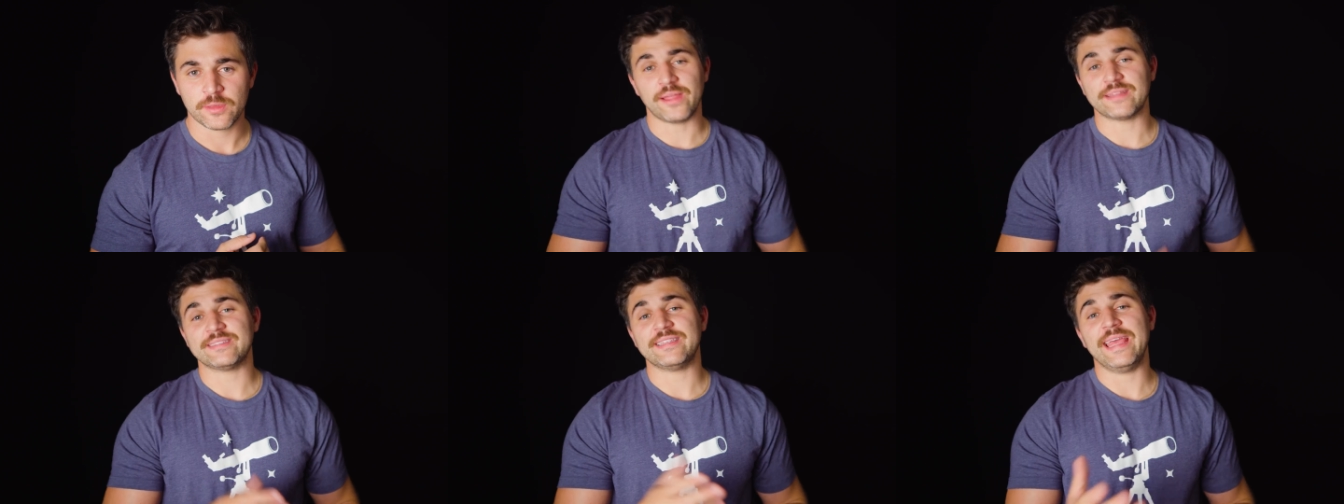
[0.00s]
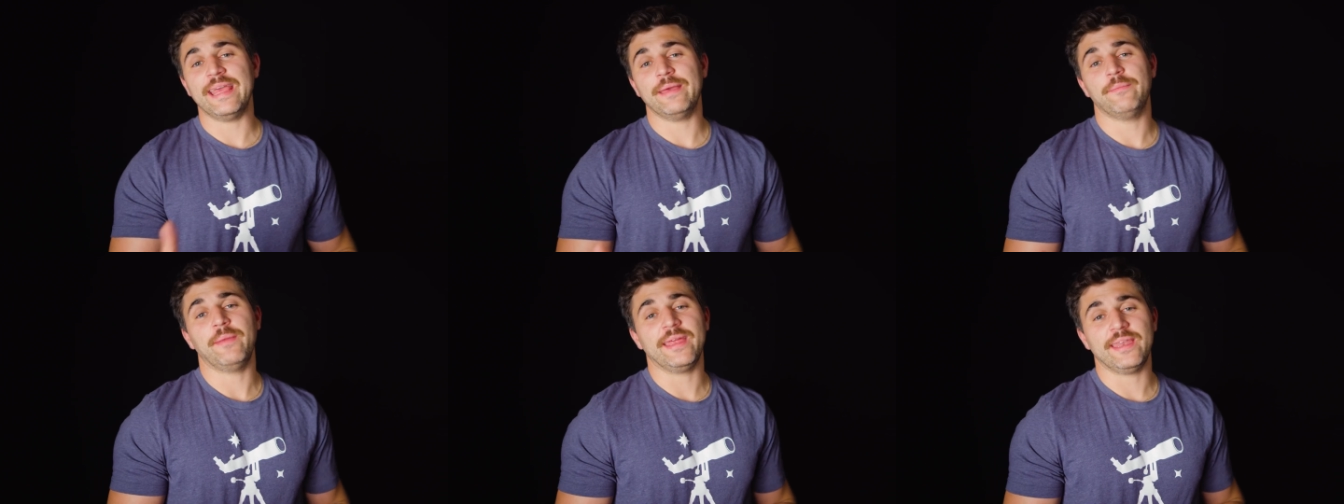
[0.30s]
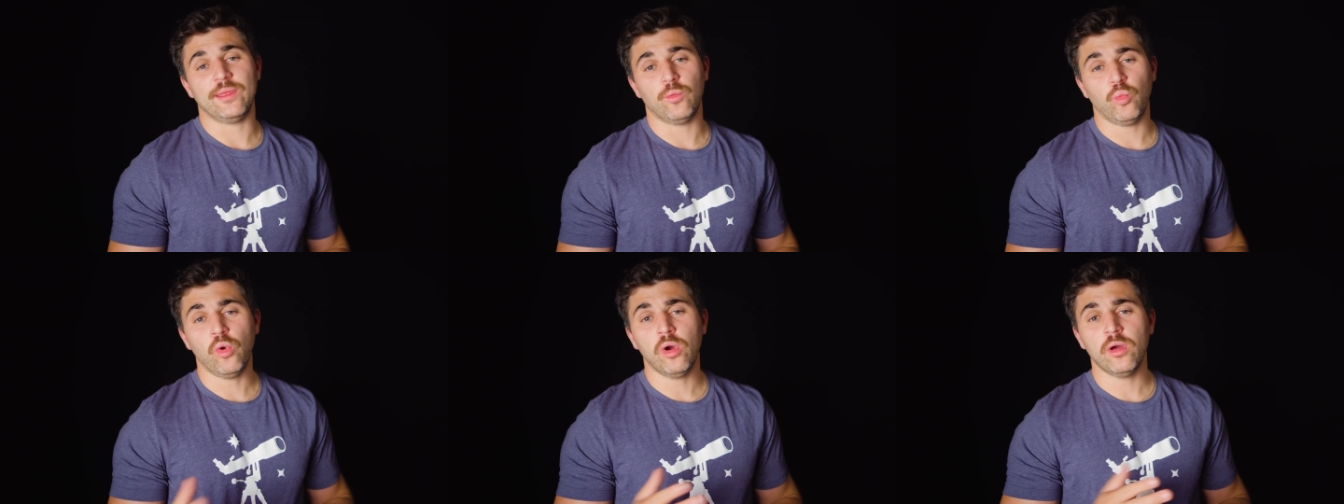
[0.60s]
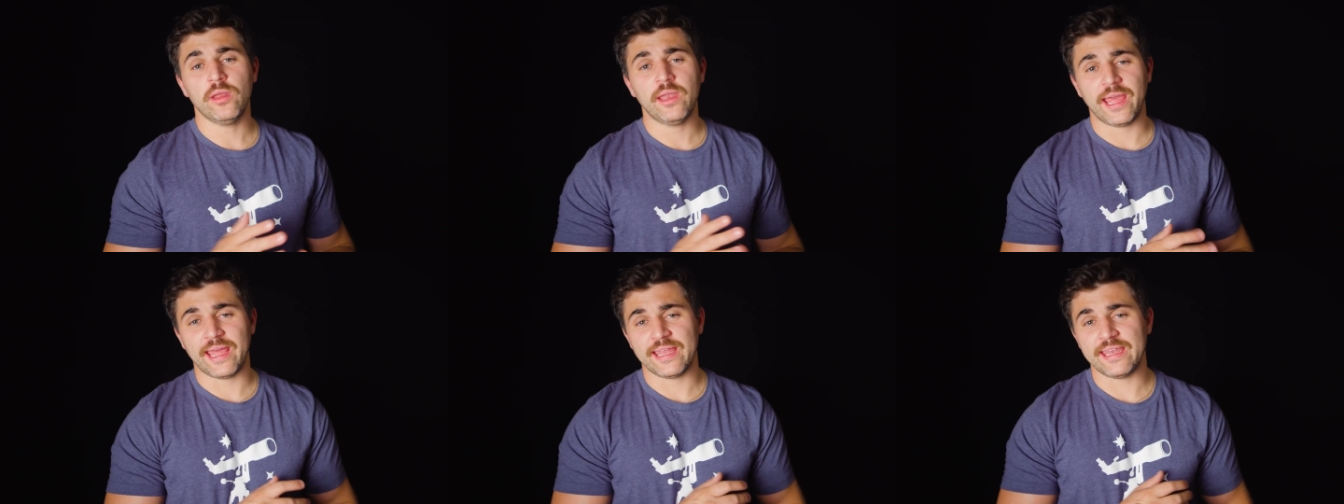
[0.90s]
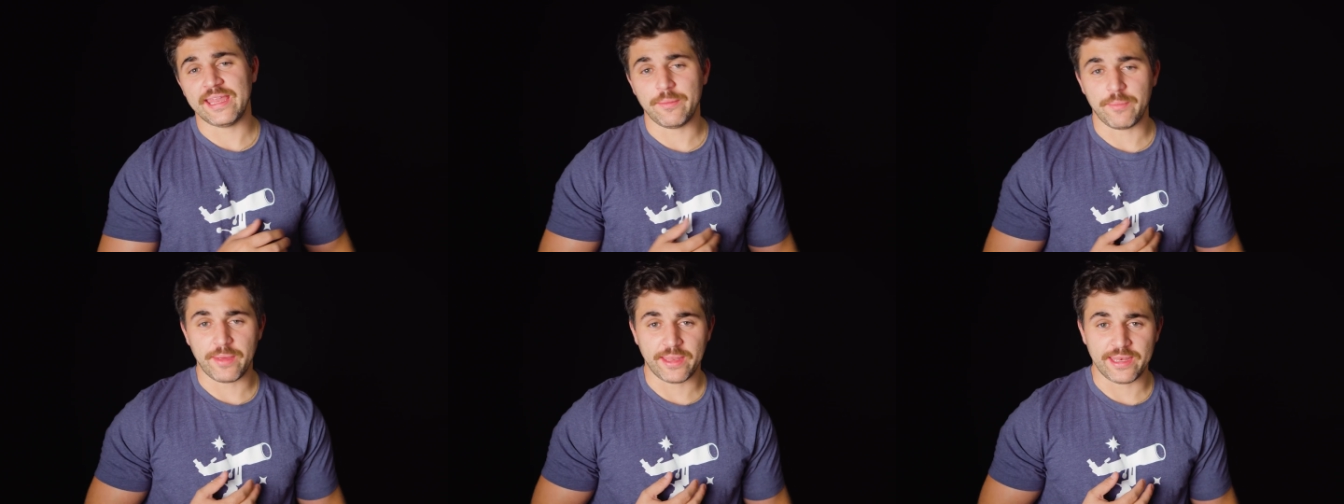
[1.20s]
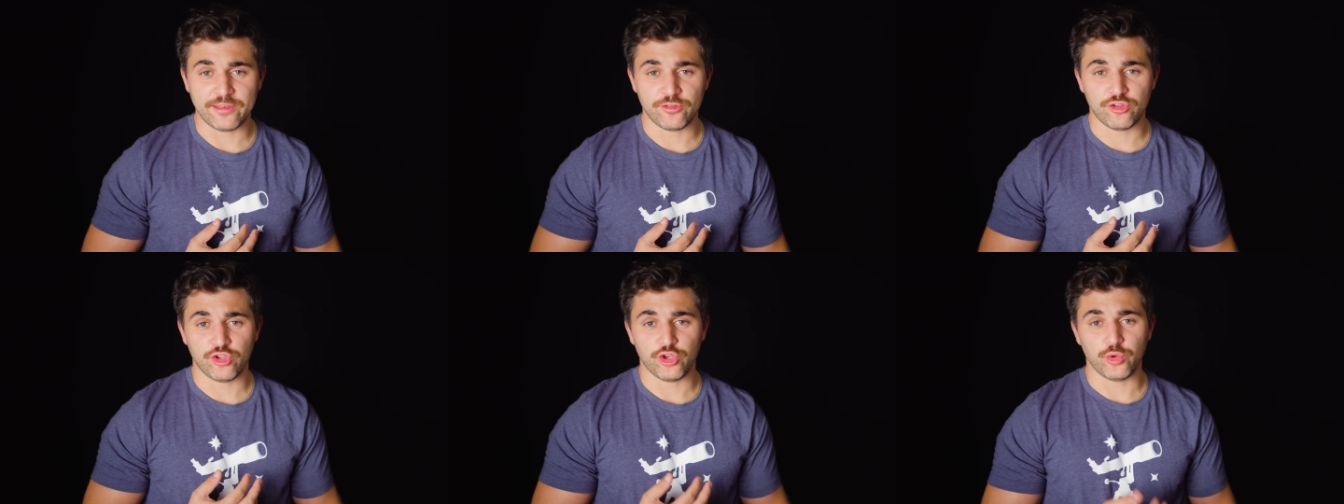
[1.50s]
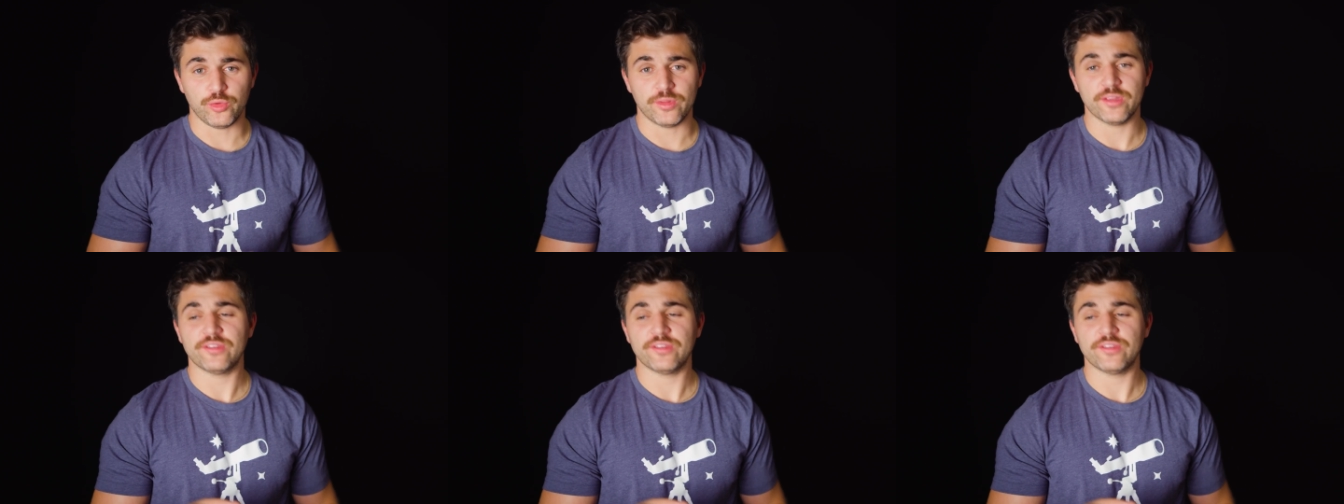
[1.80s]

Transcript: That's M81 and M82,